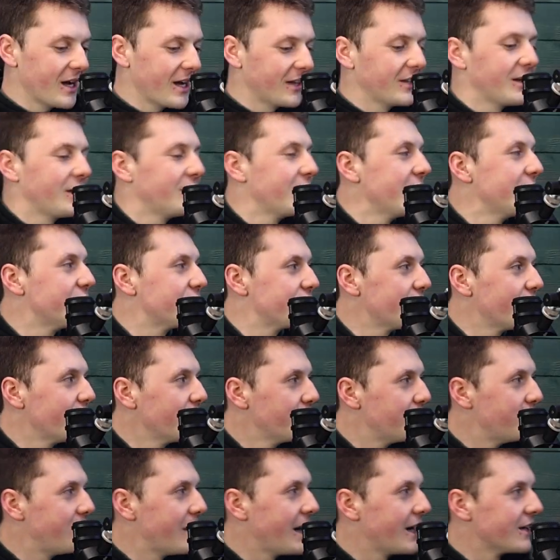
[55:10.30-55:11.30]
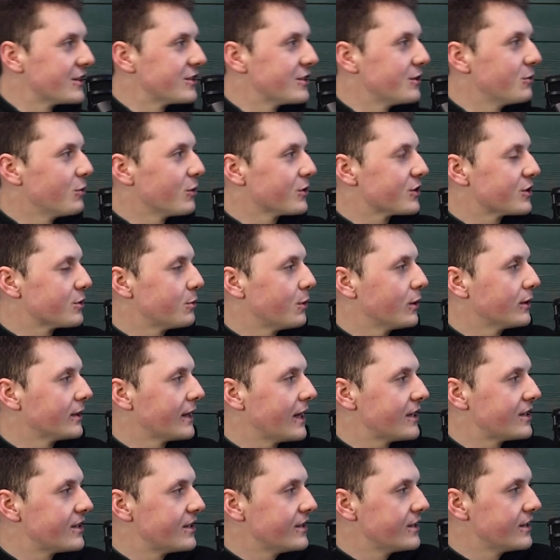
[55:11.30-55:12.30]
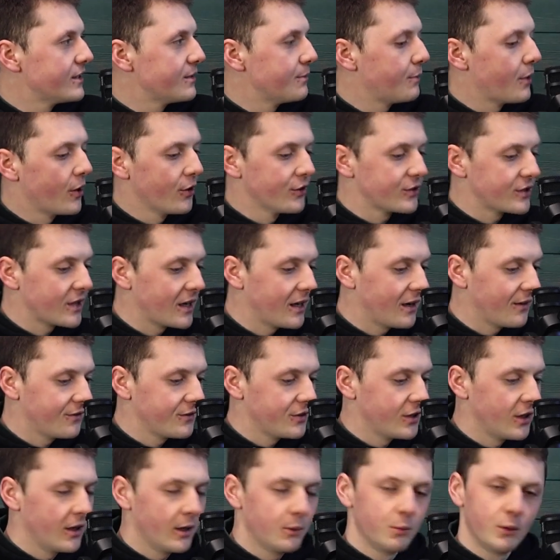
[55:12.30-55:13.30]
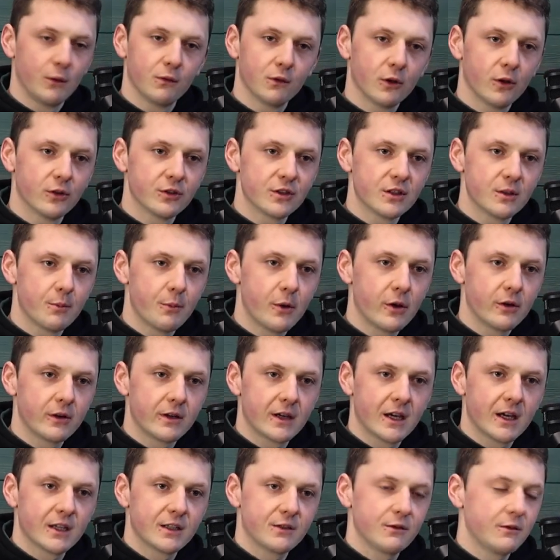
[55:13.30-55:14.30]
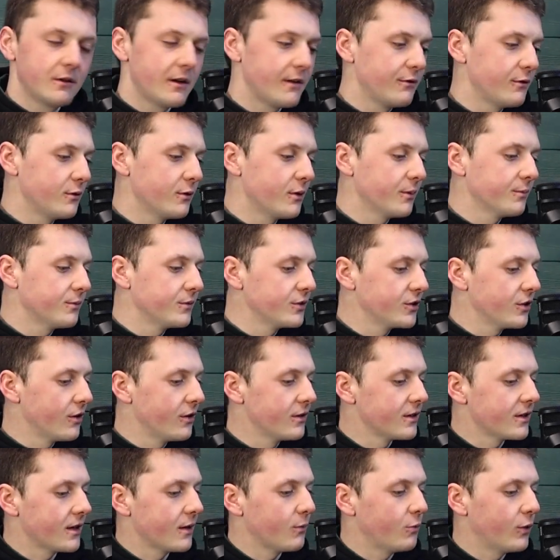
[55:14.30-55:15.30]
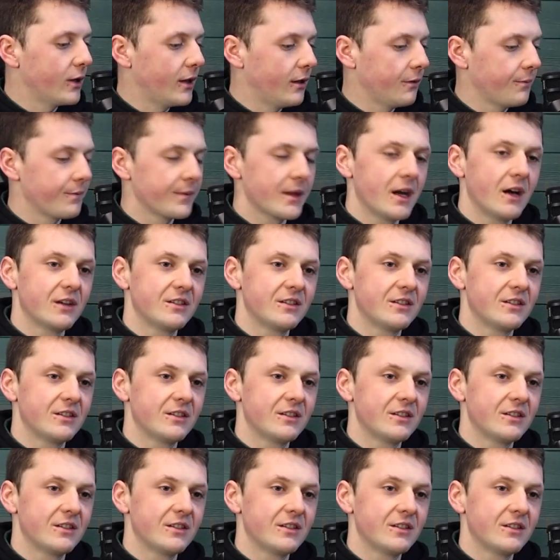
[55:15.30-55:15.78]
We had our intro back to one-to-one lessons post half term. We've launched the podcast for everyone. It's going down well.